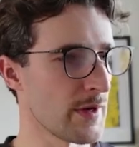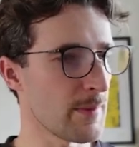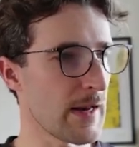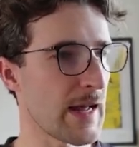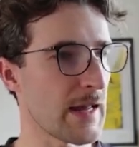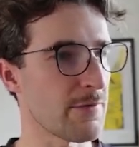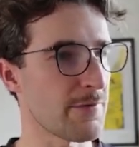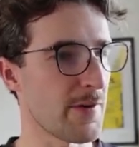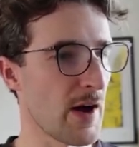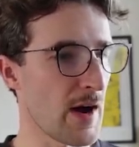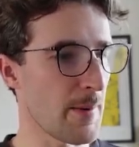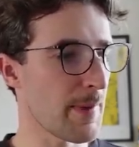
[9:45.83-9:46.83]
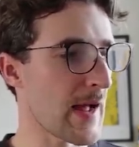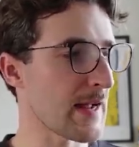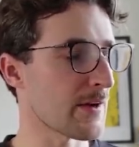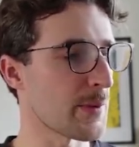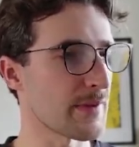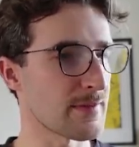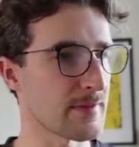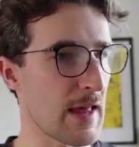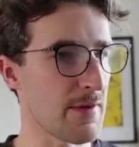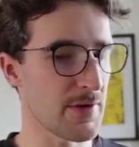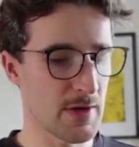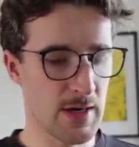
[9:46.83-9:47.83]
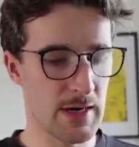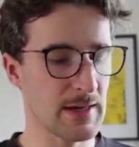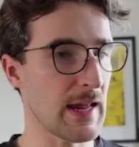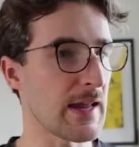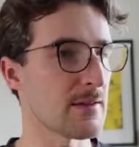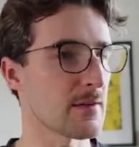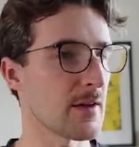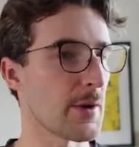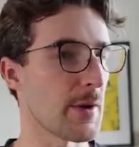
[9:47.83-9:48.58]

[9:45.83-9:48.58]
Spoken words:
Milan far back with 7k to go.